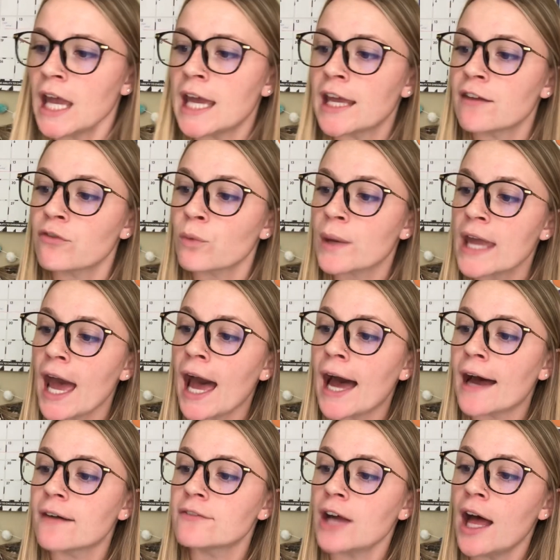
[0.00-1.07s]
If we
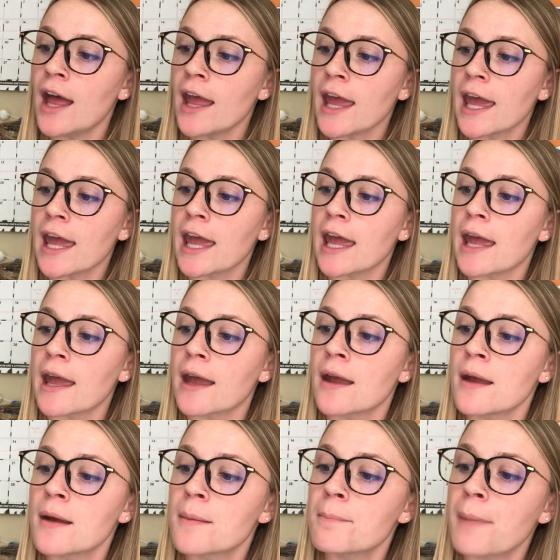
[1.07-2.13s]
have a
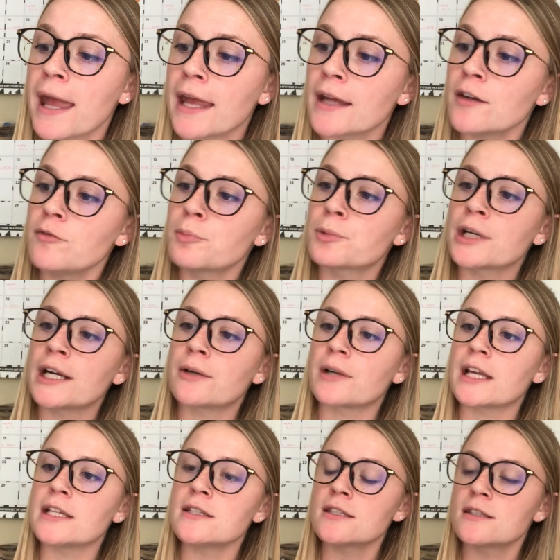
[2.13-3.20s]
pan of
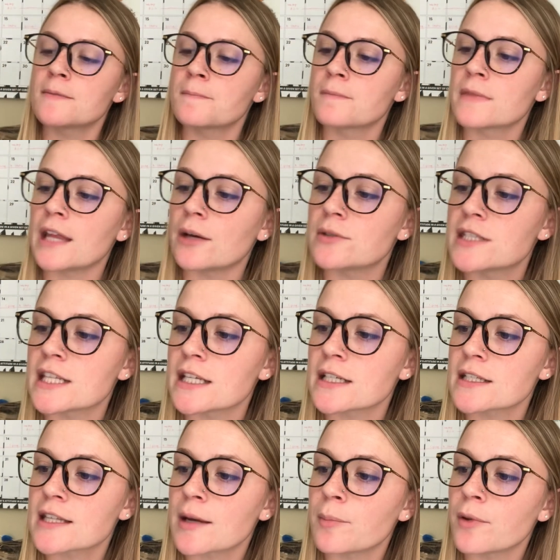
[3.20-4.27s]
brownies, that was the
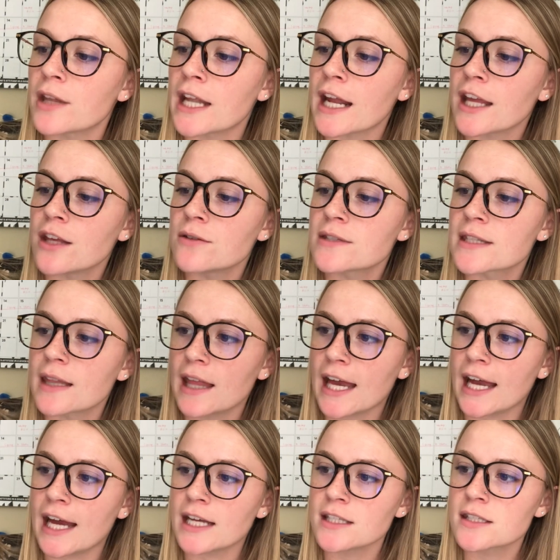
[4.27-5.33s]
example that I used
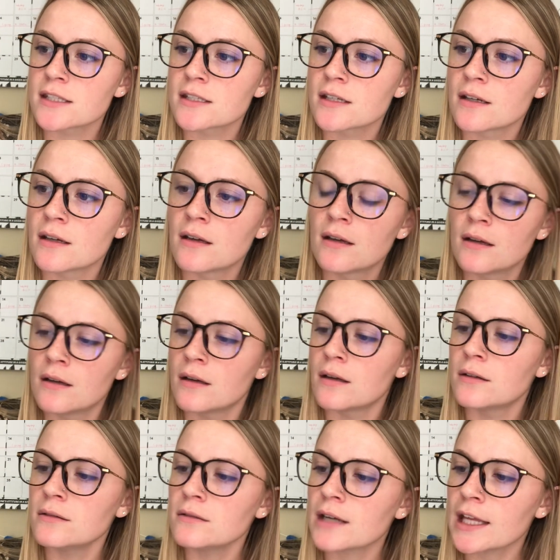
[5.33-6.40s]
last.
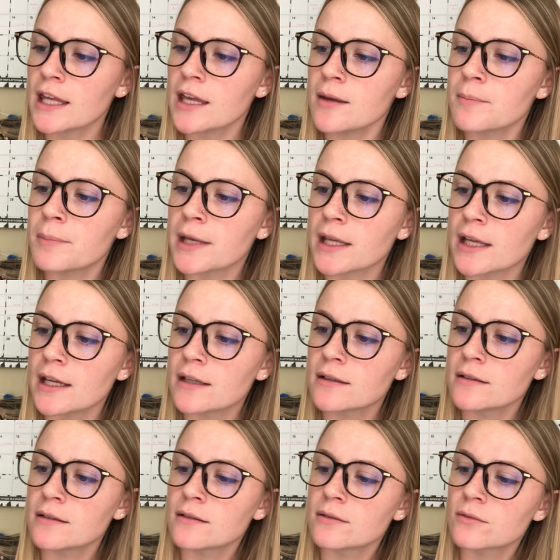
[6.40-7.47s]
Well, I keep
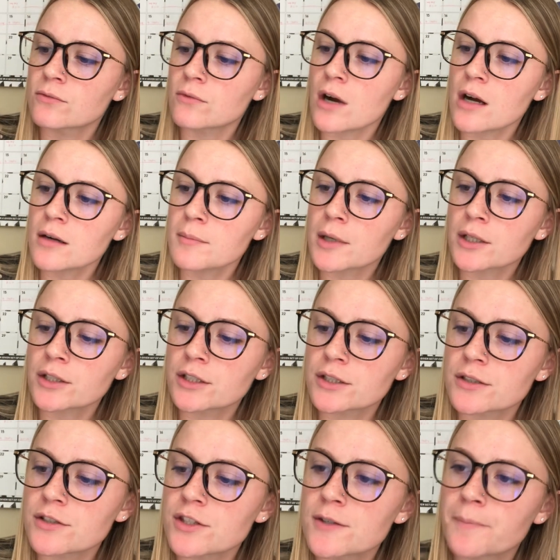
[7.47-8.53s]
picking wrong
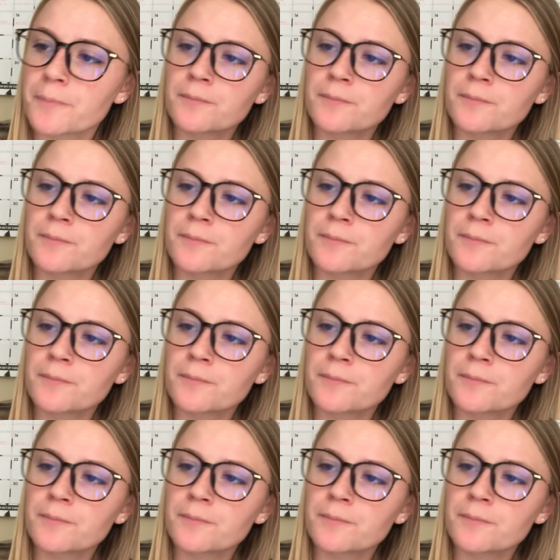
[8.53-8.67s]
markers.